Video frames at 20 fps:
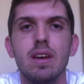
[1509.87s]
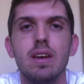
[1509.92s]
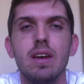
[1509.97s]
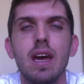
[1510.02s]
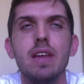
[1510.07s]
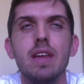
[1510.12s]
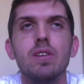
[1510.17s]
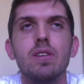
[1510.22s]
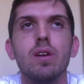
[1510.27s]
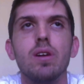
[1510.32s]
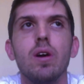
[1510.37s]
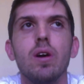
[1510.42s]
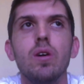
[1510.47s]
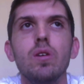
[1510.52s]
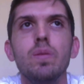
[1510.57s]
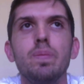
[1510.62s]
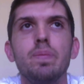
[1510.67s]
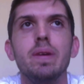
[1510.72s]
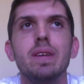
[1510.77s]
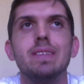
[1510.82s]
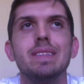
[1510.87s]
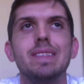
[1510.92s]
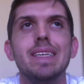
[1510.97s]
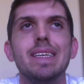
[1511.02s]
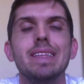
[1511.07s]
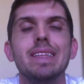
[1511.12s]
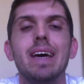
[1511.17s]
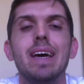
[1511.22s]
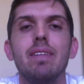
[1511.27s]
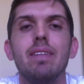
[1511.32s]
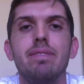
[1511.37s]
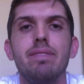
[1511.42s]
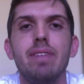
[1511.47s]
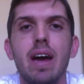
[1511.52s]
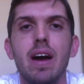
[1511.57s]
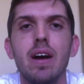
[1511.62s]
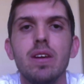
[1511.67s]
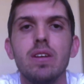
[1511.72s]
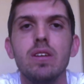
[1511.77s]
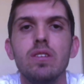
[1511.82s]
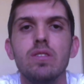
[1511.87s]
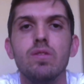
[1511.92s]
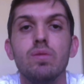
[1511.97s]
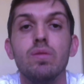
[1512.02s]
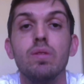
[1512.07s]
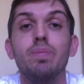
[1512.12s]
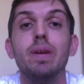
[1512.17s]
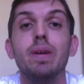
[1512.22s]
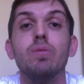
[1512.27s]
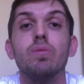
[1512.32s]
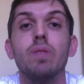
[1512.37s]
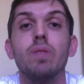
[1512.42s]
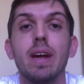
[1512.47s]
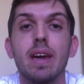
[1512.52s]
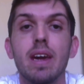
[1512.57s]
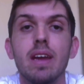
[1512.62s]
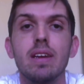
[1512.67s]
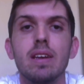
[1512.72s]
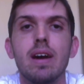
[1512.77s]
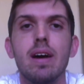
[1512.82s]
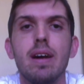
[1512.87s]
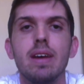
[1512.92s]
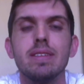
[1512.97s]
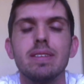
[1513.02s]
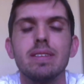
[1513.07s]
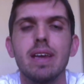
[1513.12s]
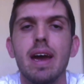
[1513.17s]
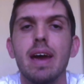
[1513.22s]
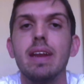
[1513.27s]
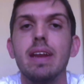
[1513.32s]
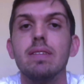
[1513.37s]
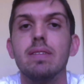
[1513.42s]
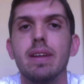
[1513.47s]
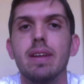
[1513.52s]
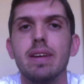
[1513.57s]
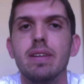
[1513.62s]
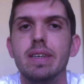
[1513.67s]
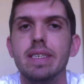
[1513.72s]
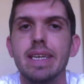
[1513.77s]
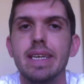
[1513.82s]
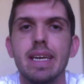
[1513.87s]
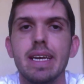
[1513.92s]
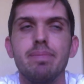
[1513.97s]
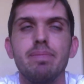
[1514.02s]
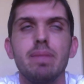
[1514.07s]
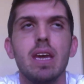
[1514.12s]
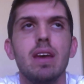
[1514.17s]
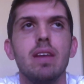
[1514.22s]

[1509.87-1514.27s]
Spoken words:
And your hope is that that value will be recognized at a later date.